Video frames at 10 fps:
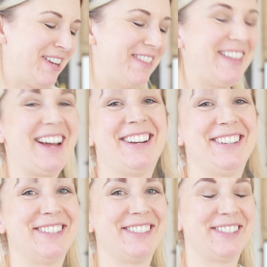that
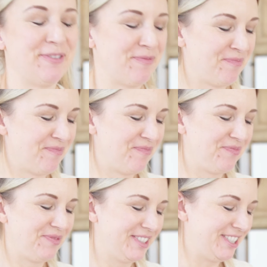is
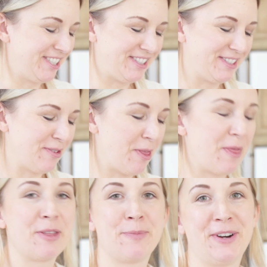just
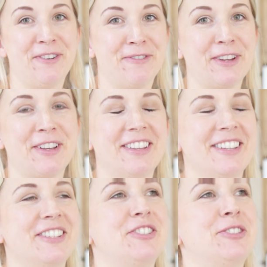the
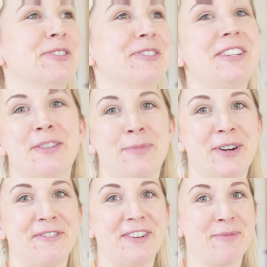perfect, truly the
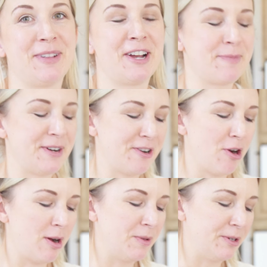perfect blackberry
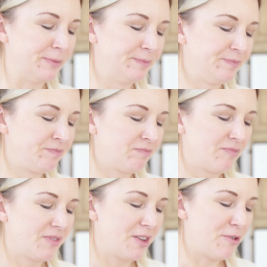cobbler.
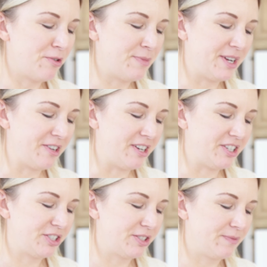Oh my
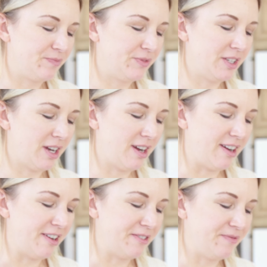gosh,
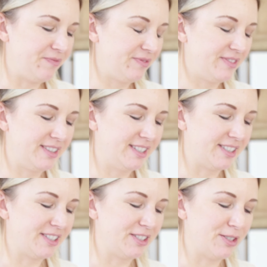
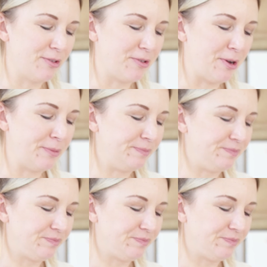this is so good.